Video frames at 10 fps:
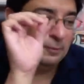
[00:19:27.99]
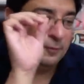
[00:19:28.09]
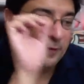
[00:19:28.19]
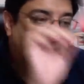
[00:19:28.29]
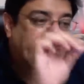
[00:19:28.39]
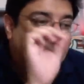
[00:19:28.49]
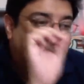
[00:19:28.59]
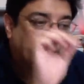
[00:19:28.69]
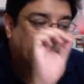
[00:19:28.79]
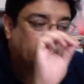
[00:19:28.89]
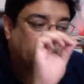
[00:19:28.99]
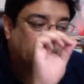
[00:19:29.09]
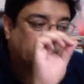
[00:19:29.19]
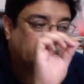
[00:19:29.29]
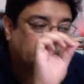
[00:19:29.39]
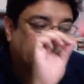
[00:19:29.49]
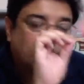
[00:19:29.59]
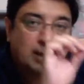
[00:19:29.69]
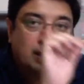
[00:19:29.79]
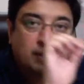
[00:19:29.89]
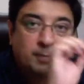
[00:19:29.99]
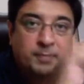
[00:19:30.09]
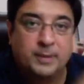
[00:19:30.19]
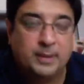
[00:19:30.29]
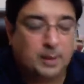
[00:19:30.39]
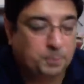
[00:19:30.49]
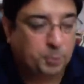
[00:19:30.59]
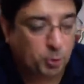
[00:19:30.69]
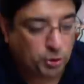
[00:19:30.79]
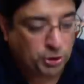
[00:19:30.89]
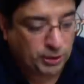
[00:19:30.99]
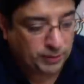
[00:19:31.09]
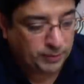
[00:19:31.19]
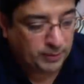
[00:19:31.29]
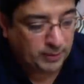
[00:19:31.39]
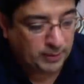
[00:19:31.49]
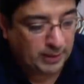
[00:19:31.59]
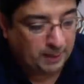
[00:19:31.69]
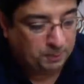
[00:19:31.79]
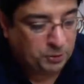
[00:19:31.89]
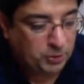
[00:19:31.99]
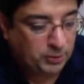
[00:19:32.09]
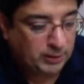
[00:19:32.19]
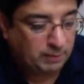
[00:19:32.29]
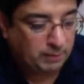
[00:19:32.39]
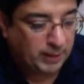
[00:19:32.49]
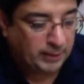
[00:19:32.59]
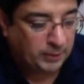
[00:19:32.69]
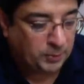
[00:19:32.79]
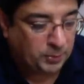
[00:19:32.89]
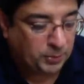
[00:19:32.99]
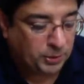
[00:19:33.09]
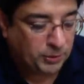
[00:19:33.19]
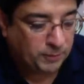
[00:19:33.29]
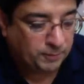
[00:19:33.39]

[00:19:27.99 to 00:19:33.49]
very, single approach, absolutely micro approach.